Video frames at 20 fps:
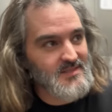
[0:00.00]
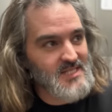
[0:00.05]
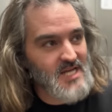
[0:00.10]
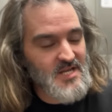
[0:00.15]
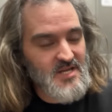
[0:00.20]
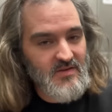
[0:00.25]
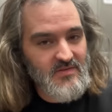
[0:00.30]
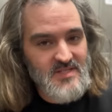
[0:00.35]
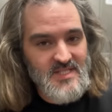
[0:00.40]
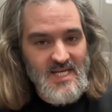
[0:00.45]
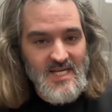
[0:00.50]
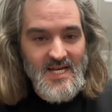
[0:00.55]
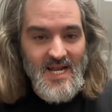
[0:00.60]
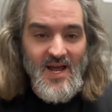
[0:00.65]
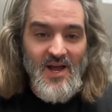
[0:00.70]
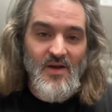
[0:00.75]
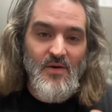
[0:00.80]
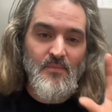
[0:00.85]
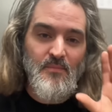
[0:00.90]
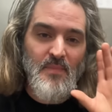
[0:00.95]
And you've seen
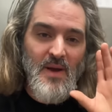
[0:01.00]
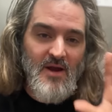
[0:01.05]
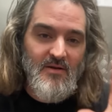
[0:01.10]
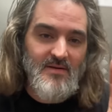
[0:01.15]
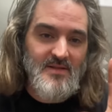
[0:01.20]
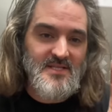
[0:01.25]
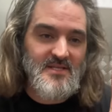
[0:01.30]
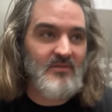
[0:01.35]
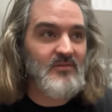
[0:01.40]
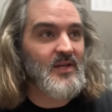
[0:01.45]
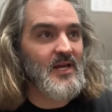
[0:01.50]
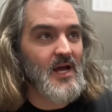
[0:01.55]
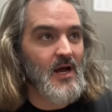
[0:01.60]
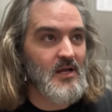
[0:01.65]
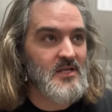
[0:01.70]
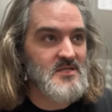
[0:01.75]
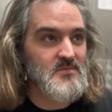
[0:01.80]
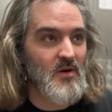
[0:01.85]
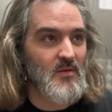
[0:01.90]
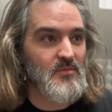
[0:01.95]
how imperative they are
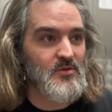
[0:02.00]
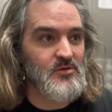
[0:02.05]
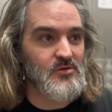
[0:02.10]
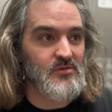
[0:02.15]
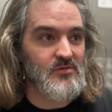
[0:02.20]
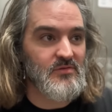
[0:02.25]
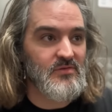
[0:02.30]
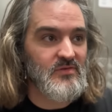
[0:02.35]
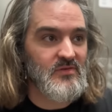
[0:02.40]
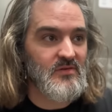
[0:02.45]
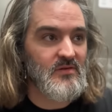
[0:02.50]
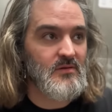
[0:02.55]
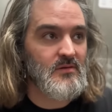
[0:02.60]
to my move.